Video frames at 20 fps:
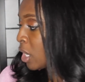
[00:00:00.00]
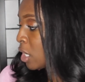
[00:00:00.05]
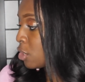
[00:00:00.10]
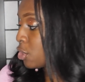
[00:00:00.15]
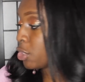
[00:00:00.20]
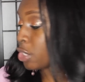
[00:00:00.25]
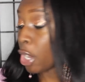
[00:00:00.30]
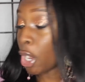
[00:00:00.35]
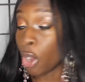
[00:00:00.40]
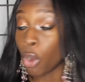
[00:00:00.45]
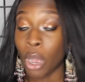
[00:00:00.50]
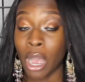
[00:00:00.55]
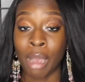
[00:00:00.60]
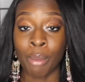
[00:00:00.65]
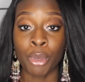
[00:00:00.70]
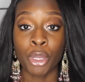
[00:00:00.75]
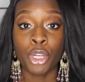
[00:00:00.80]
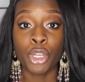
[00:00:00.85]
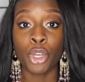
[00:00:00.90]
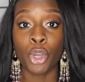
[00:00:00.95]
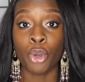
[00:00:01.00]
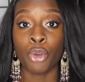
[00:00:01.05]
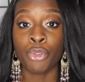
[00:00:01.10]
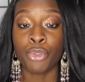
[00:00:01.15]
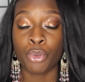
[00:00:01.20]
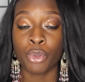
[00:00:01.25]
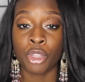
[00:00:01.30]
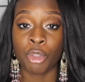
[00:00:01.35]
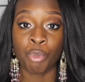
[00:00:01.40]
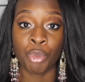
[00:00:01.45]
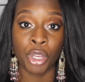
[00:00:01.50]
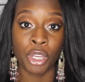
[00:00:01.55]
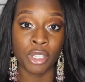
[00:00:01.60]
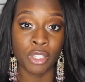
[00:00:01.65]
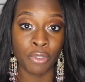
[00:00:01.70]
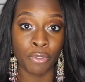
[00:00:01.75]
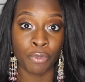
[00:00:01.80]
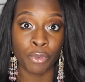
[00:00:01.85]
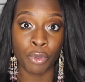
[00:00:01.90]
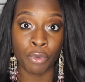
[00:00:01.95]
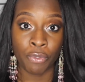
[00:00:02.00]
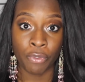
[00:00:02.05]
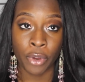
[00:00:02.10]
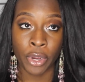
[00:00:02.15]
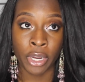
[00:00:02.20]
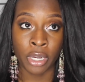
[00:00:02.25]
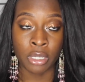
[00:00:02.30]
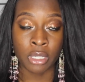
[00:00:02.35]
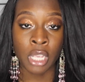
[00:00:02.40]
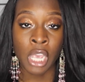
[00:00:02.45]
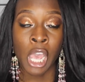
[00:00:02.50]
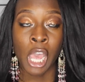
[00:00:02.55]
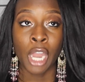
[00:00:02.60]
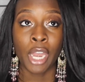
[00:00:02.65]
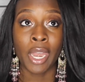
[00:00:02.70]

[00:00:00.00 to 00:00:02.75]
So I'm going to go through the Pearson VUE first.